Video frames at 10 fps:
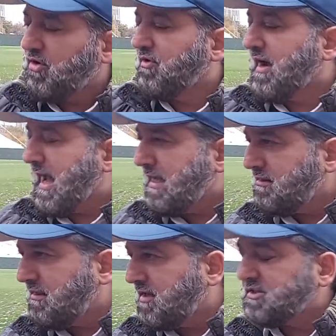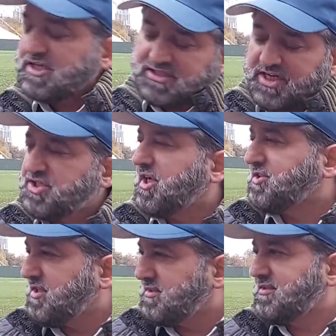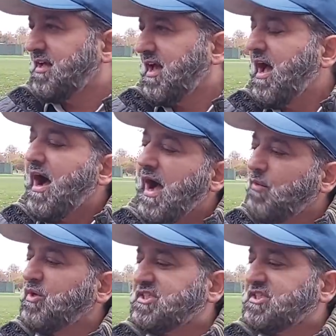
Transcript: or an atheist is an injustice. I will